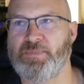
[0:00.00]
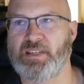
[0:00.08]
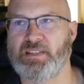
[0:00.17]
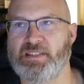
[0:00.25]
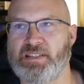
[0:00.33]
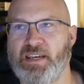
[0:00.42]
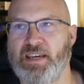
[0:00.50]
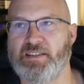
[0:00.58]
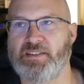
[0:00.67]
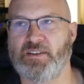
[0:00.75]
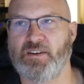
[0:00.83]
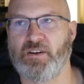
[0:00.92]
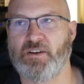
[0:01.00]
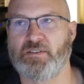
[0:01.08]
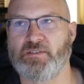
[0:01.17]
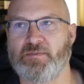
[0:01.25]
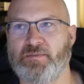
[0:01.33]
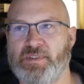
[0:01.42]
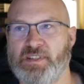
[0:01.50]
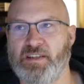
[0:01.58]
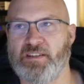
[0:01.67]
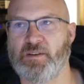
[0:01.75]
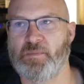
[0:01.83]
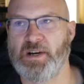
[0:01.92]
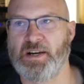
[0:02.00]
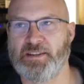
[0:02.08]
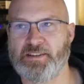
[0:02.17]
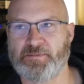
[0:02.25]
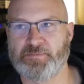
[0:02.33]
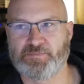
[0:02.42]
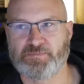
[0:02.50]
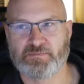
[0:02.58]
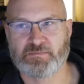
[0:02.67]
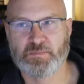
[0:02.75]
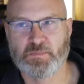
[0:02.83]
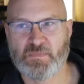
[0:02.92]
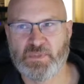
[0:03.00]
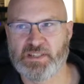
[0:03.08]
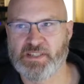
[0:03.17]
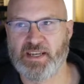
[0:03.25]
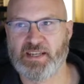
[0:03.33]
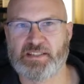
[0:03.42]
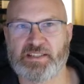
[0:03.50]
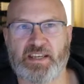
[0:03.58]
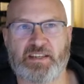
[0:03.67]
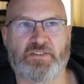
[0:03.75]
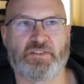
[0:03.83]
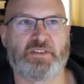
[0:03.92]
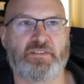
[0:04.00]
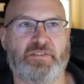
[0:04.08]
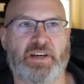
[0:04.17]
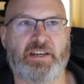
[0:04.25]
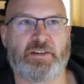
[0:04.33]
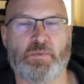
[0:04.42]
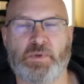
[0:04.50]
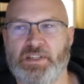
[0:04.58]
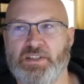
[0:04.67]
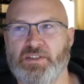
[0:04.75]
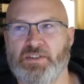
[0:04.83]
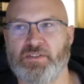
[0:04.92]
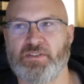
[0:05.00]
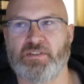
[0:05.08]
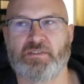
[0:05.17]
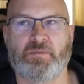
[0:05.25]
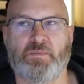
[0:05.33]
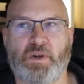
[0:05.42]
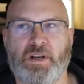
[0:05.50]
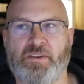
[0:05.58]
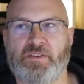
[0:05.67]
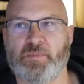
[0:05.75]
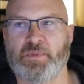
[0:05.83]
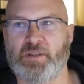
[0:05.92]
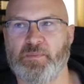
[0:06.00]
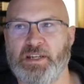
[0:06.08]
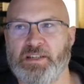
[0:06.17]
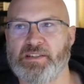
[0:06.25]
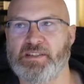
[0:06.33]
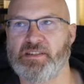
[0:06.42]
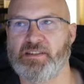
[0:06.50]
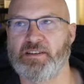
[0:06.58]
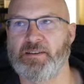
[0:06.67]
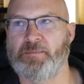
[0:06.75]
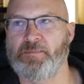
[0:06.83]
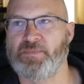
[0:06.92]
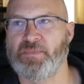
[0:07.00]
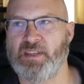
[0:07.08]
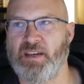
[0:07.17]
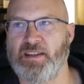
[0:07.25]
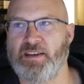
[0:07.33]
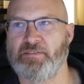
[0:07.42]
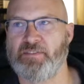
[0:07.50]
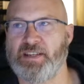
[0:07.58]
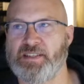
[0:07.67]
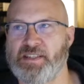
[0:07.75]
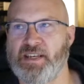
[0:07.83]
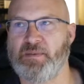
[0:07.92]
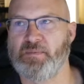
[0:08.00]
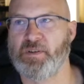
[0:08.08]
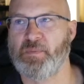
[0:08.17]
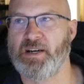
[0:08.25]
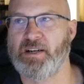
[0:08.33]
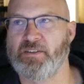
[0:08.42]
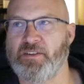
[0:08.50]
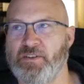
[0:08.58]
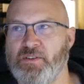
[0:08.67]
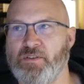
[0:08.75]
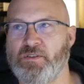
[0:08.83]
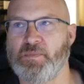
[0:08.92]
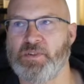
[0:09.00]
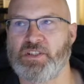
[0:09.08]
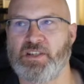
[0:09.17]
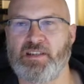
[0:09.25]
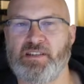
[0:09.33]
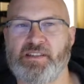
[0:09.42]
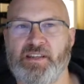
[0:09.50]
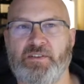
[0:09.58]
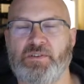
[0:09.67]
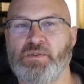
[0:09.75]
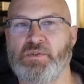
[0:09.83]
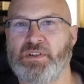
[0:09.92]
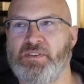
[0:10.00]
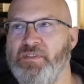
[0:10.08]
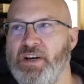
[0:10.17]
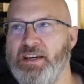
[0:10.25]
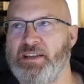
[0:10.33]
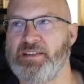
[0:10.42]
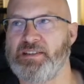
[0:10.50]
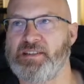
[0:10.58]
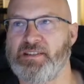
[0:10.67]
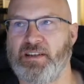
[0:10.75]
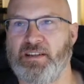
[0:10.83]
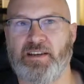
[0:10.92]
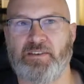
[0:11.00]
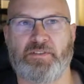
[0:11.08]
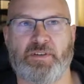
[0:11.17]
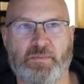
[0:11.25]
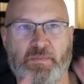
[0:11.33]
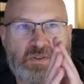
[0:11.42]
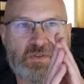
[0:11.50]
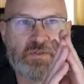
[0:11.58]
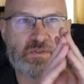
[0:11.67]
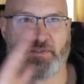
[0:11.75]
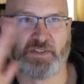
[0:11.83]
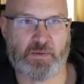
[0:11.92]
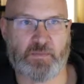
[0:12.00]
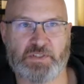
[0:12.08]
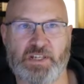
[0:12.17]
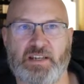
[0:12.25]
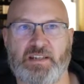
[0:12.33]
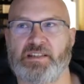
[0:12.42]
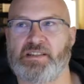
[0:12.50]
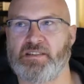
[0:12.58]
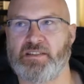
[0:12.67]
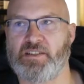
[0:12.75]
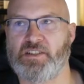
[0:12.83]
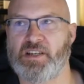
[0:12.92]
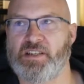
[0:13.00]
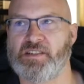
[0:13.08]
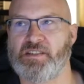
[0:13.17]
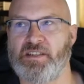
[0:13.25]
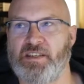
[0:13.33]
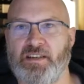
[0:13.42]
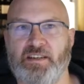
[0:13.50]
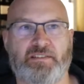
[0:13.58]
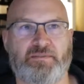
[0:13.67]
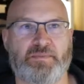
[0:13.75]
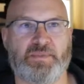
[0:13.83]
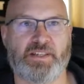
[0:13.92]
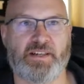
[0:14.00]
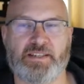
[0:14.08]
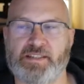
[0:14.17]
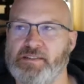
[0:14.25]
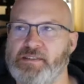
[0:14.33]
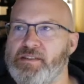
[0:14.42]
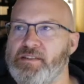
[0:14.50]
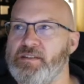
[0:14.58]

send a command saying set your conveyor width to 100 millimeters, and have that same command go to all machines and all conveyors and have them all simultaneously adjust their sizes.